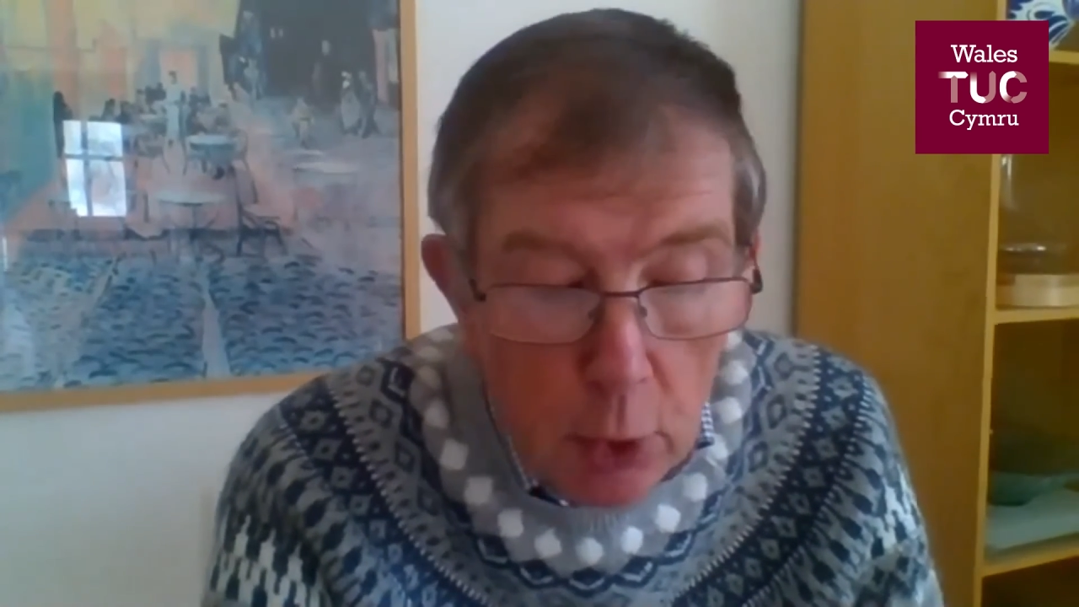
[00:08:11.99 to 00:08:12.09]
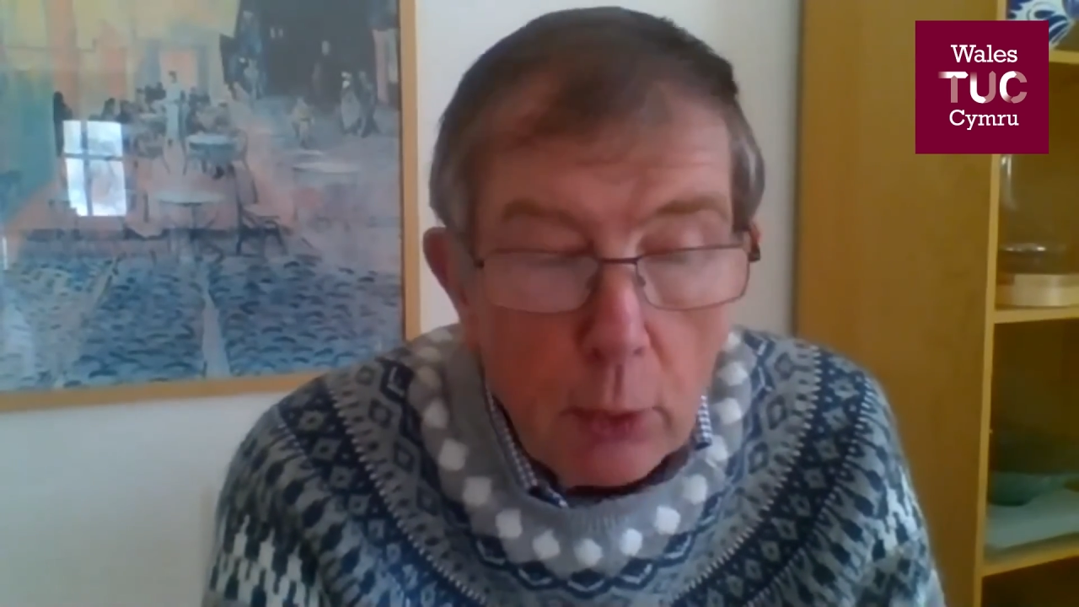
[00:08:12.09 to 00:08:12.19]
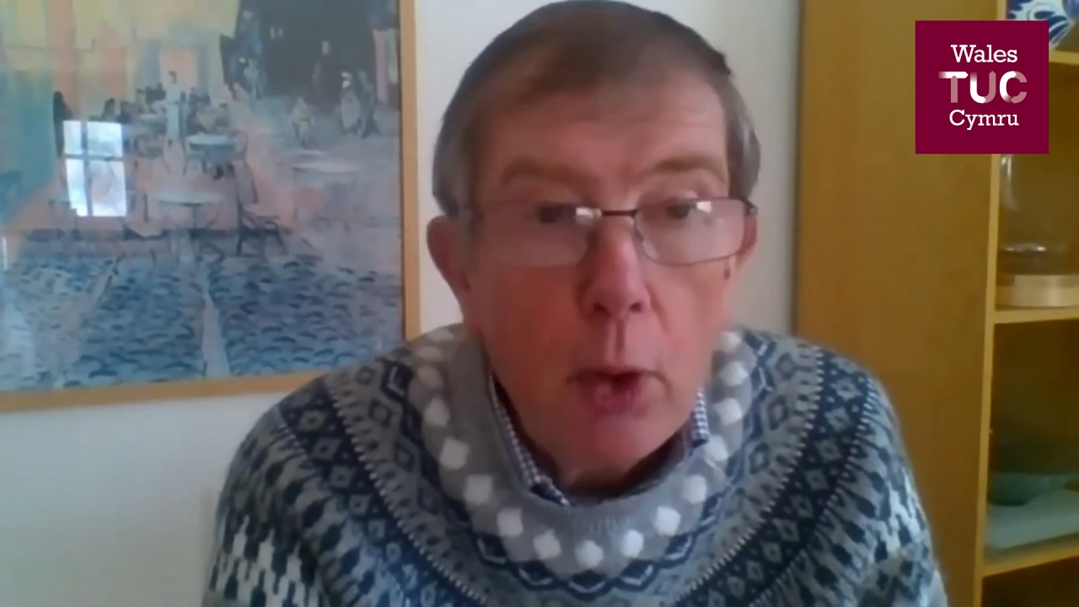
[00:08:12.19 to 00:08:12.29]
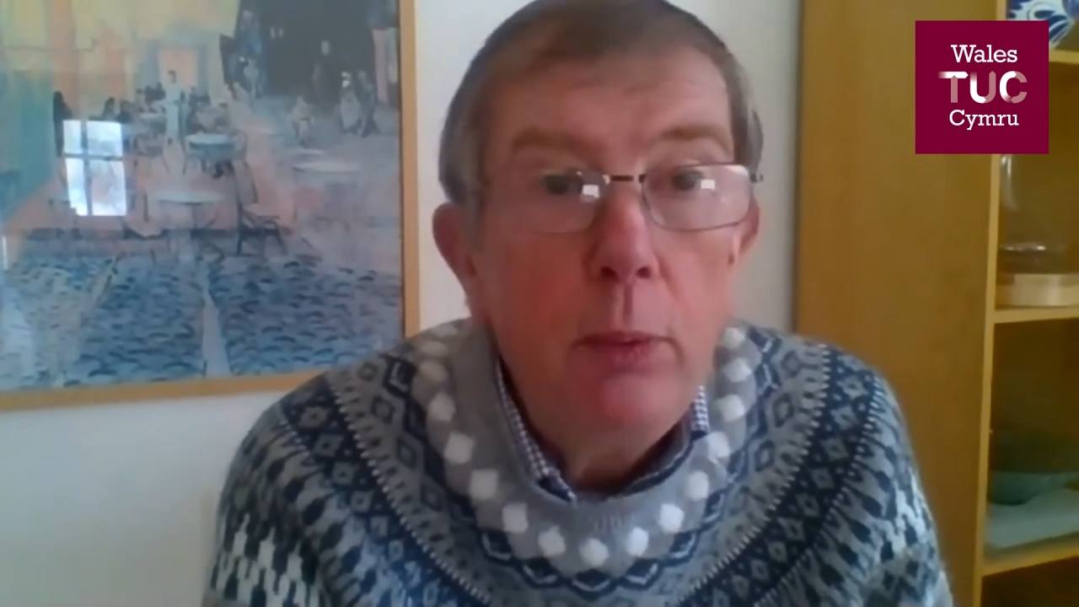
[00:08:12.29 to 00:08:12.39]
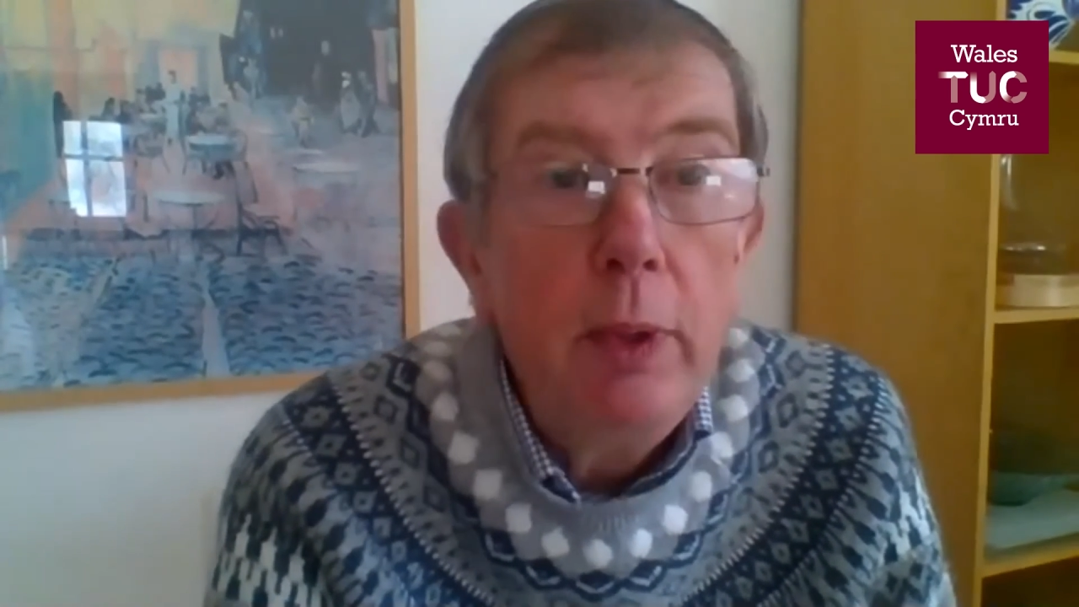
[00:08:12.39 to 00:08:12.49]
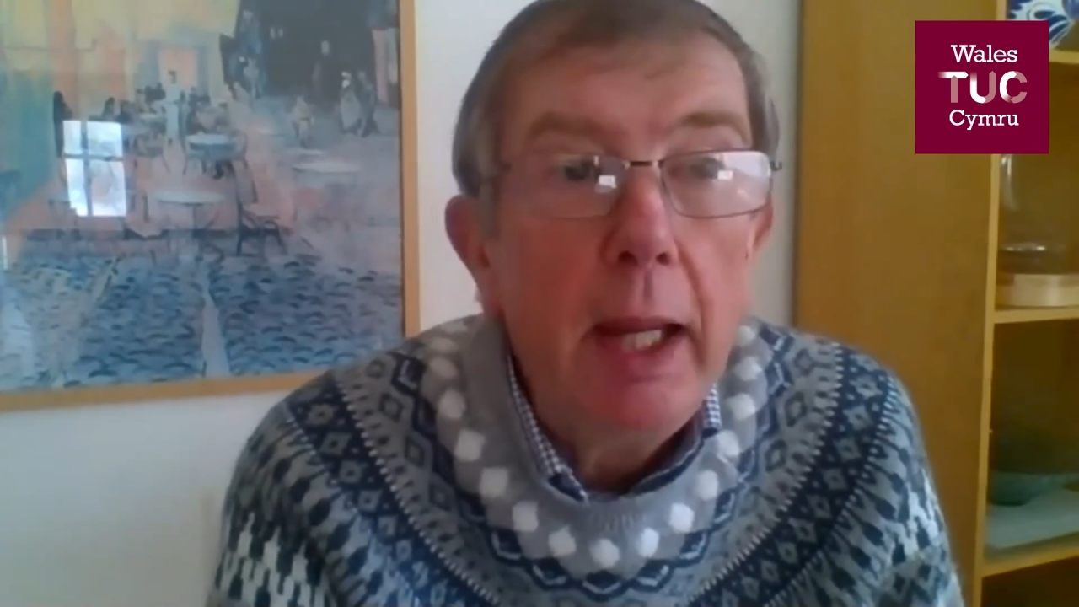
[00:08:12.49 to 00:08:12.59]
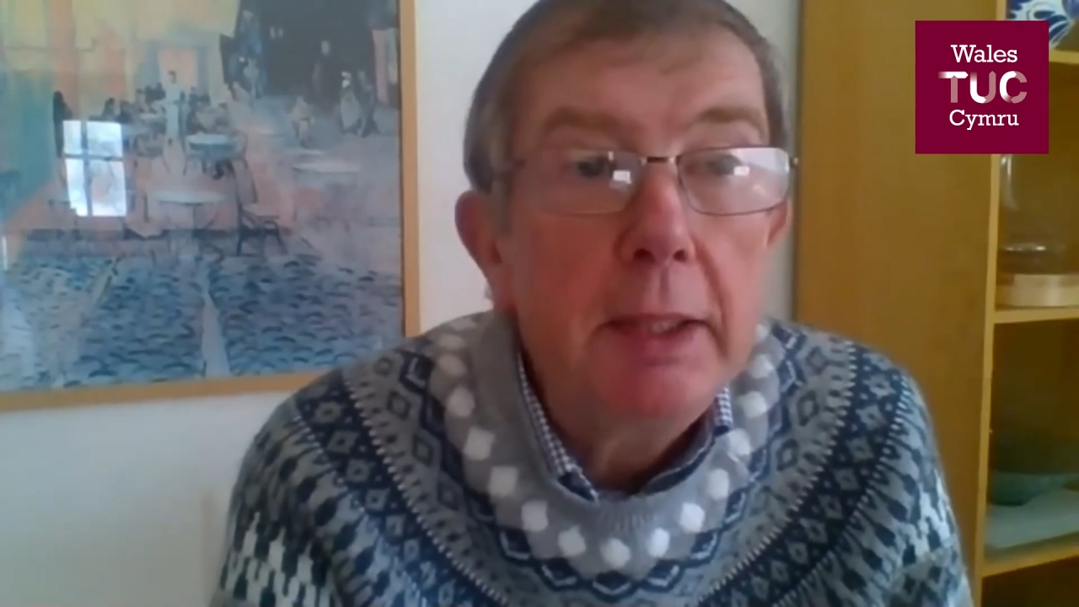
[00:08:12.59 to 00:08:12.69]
your own